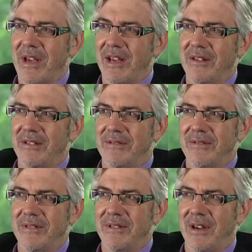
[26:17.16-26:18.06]
and
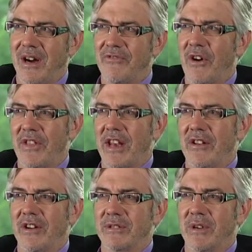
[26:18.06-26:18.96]
I find that a
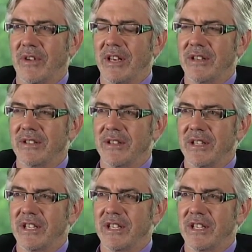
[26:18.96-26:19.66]
nice way of getting into the